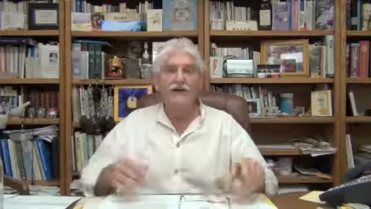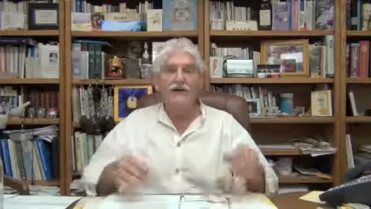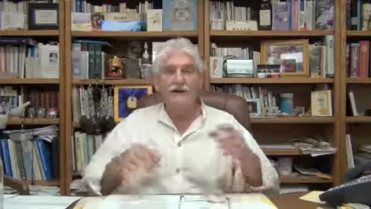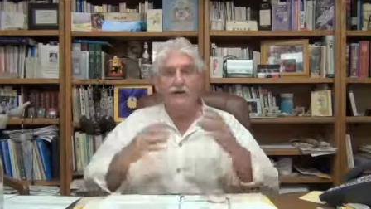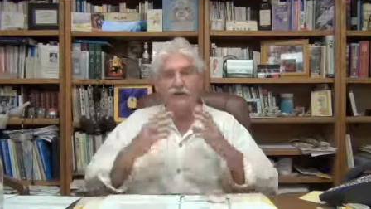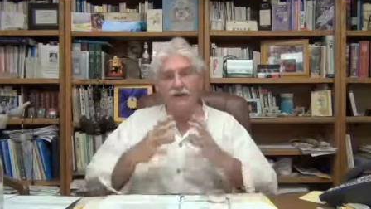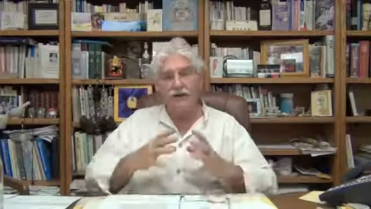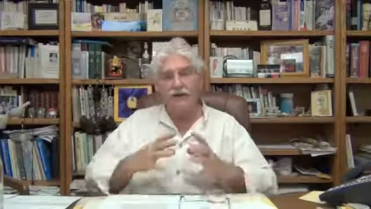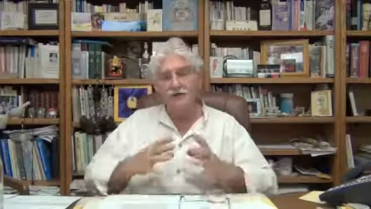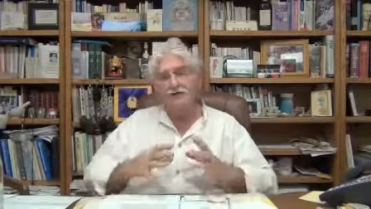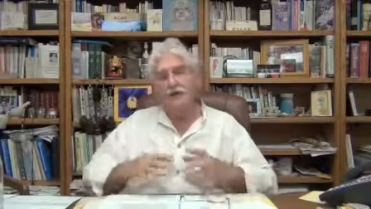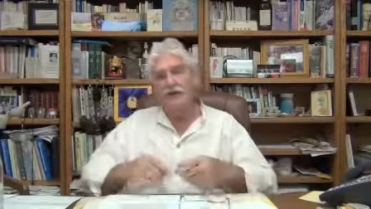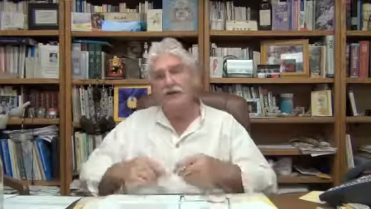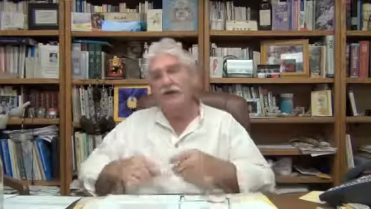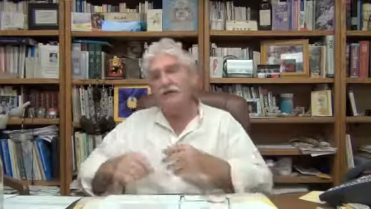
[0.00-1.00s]
The adrenals
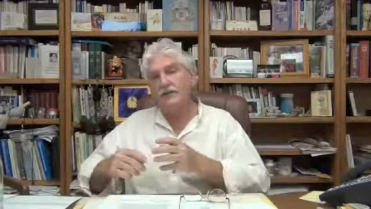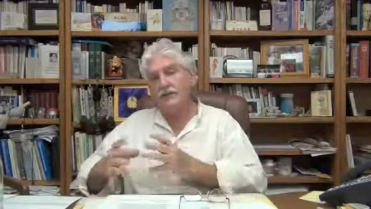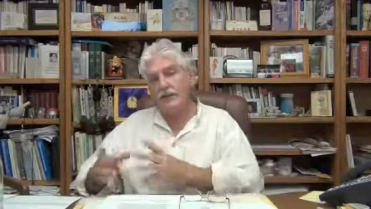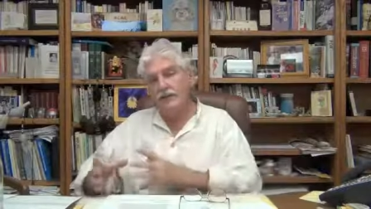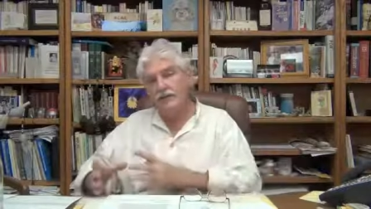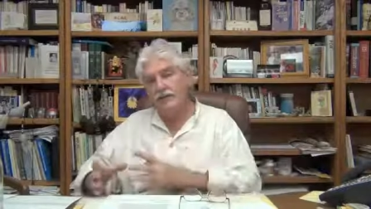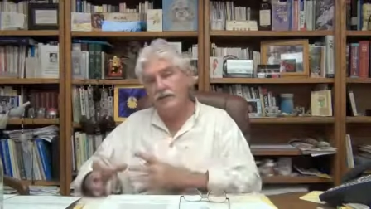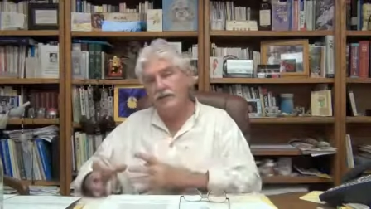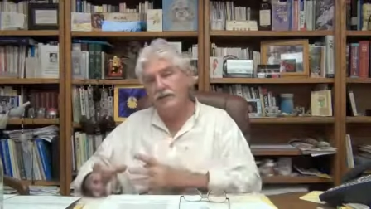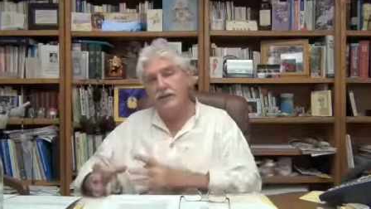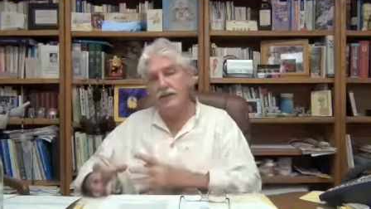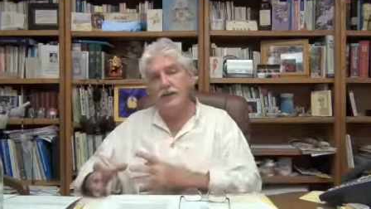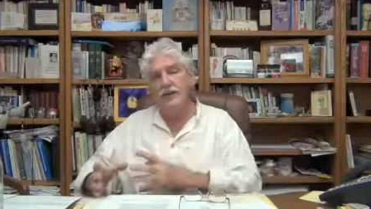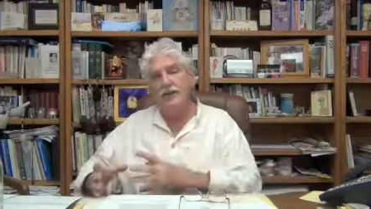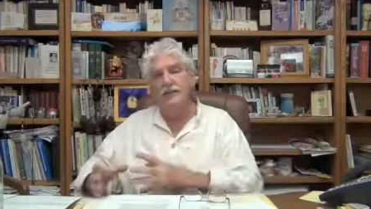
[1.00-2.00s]
shut down the
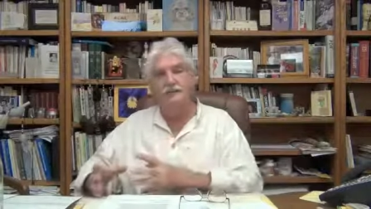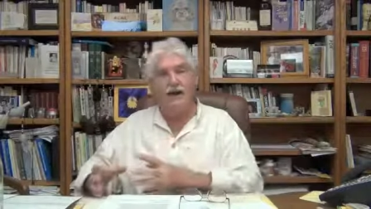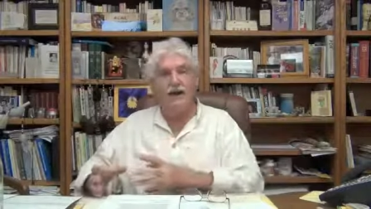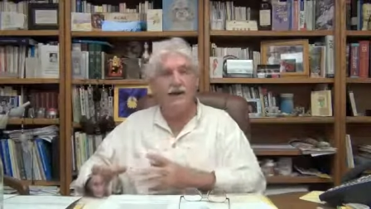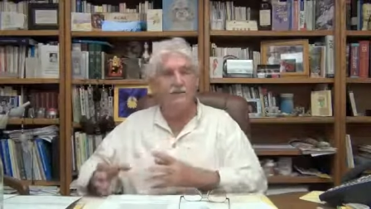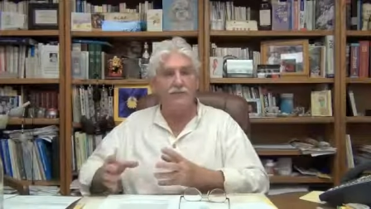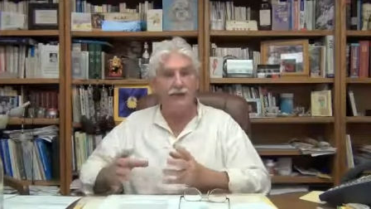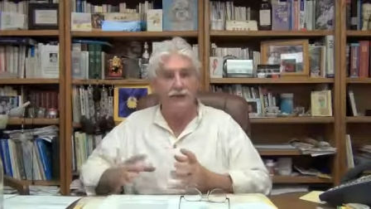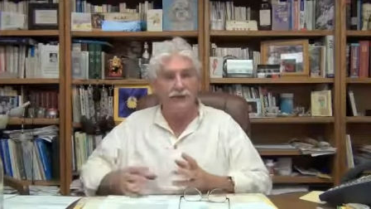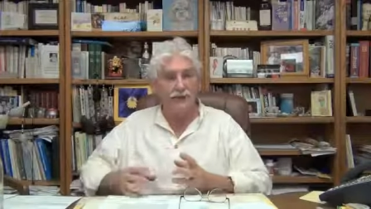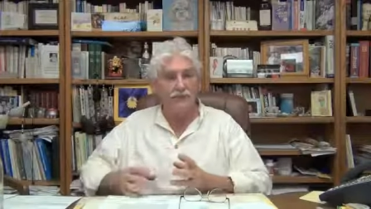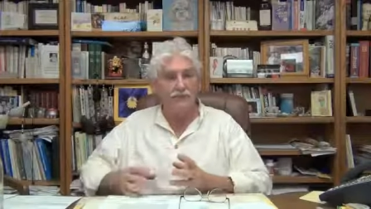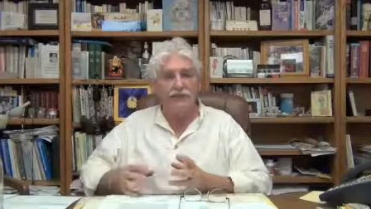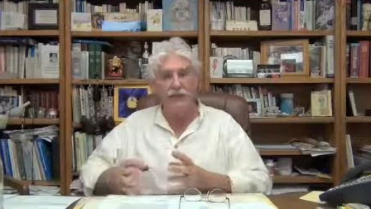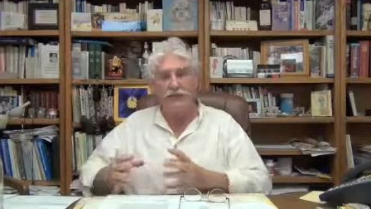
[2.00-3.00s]
kidneys back up the
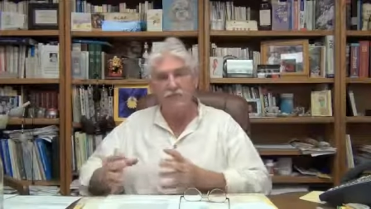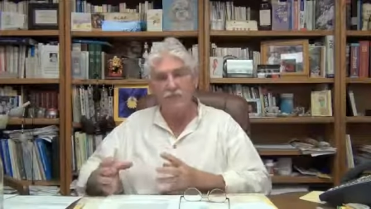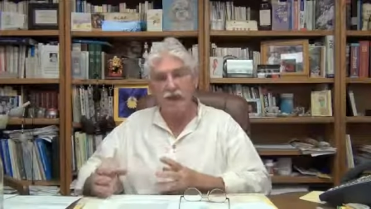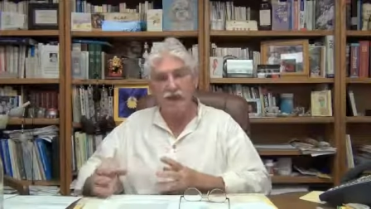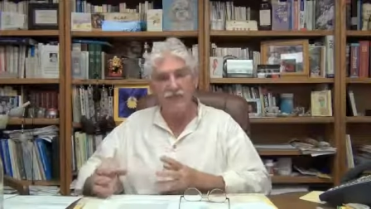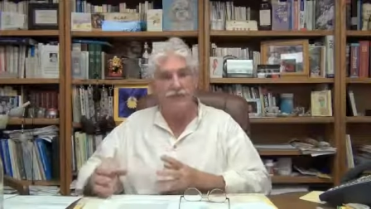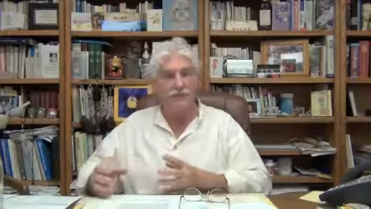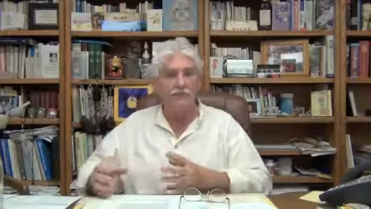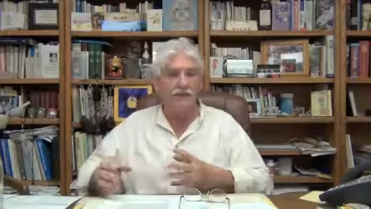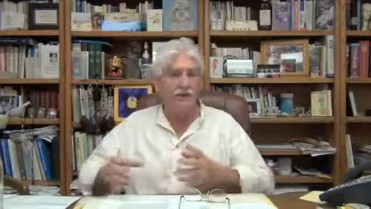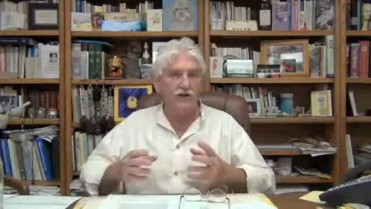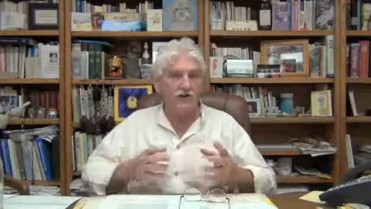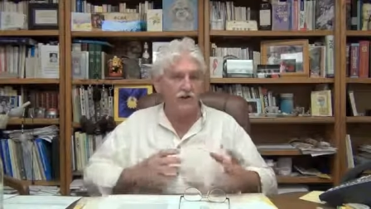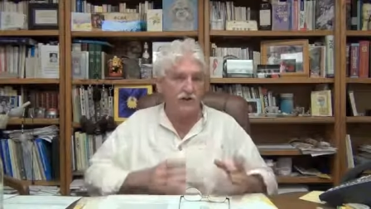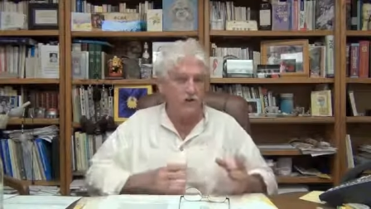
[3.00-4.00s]
lymph backs up
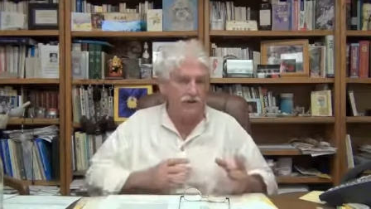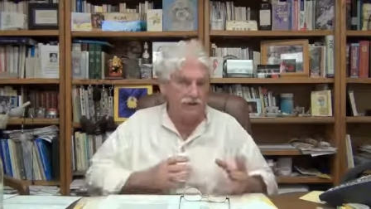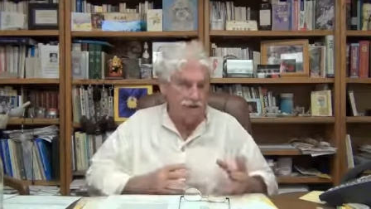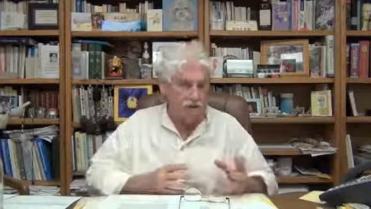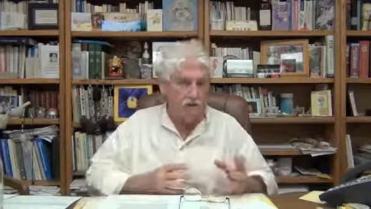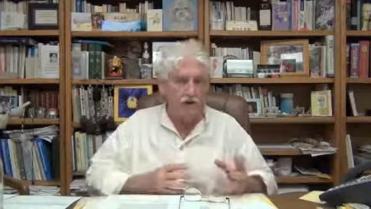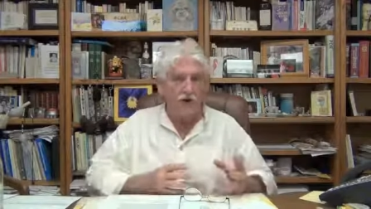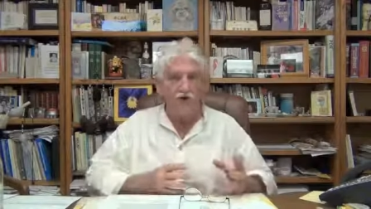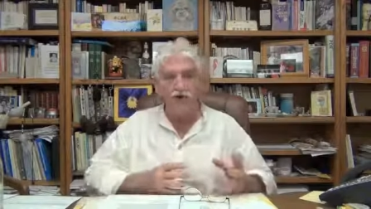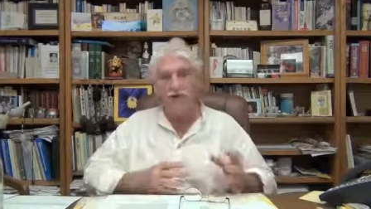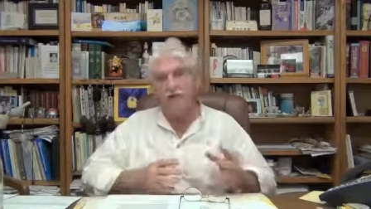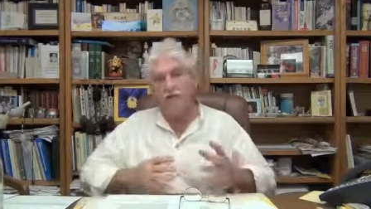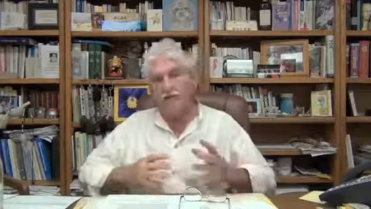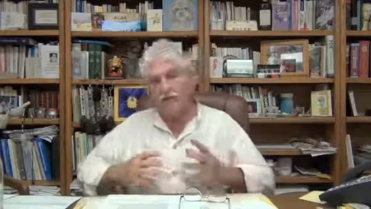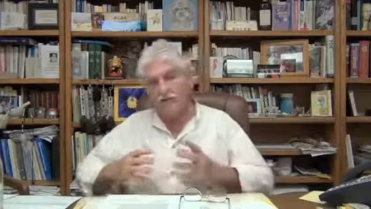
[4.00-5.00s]
the adrenals more
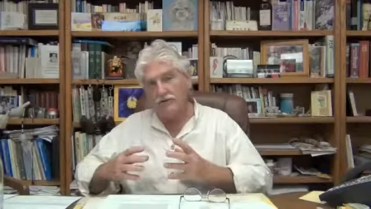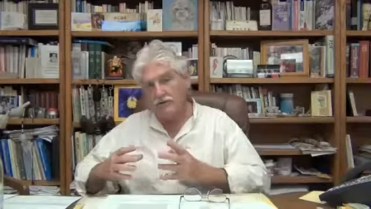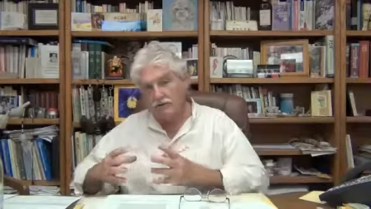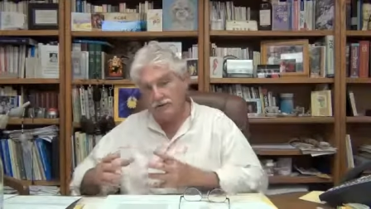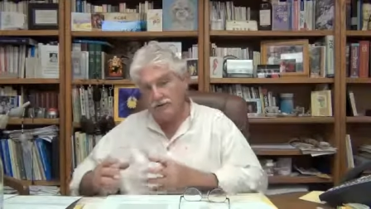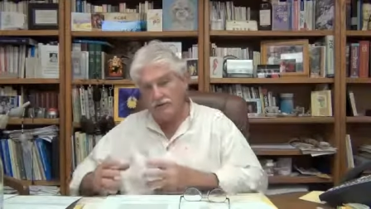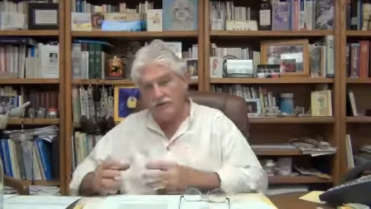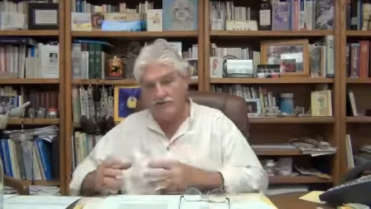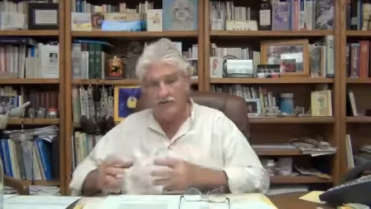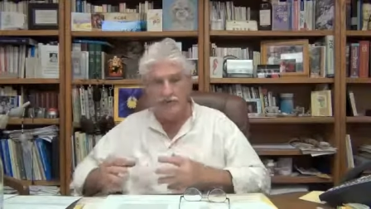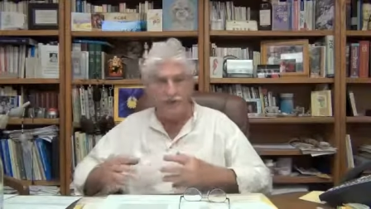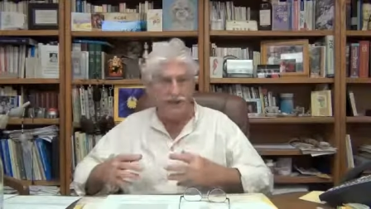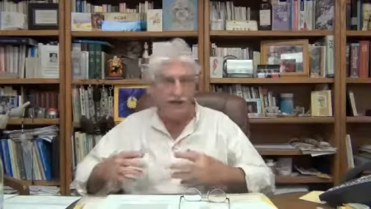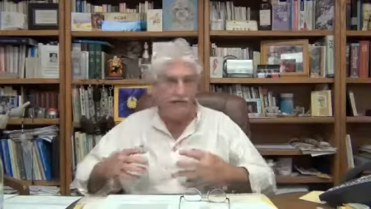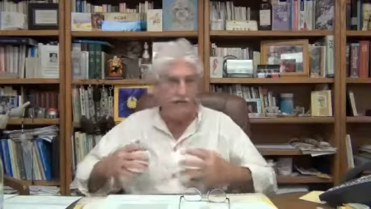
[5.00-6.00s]
than the adrenals. You know, it's
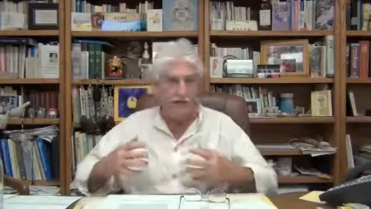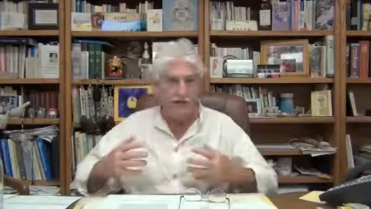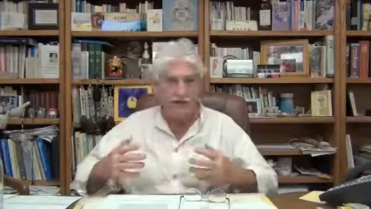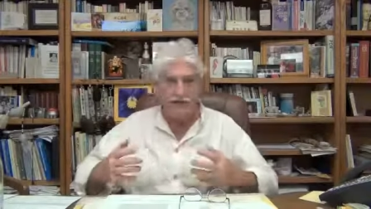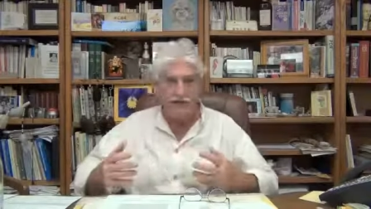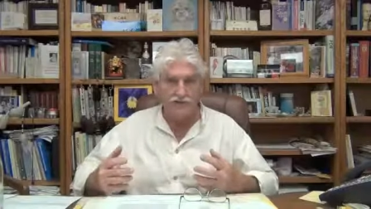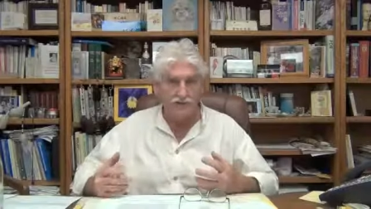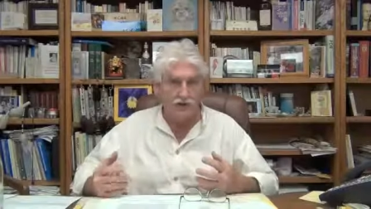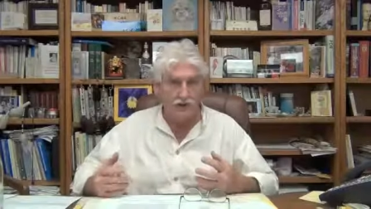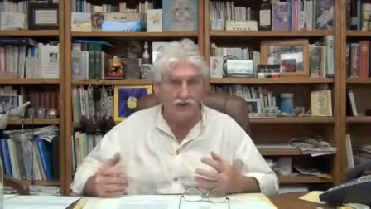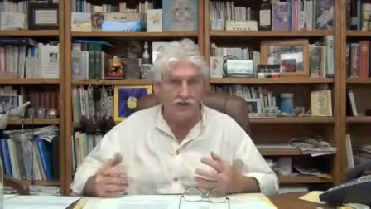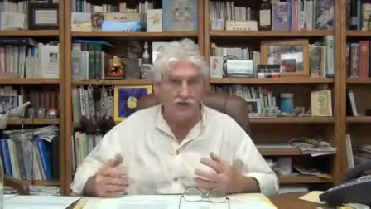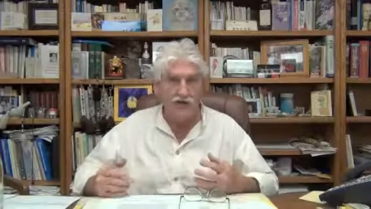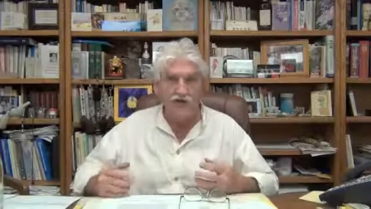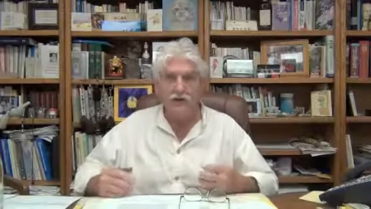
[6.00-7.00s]
just a never-ending
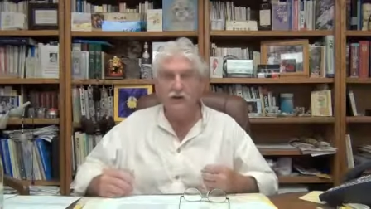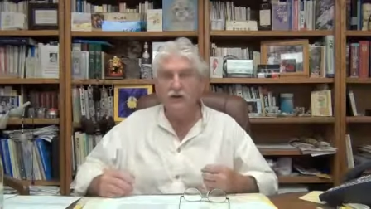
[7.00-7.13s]
story.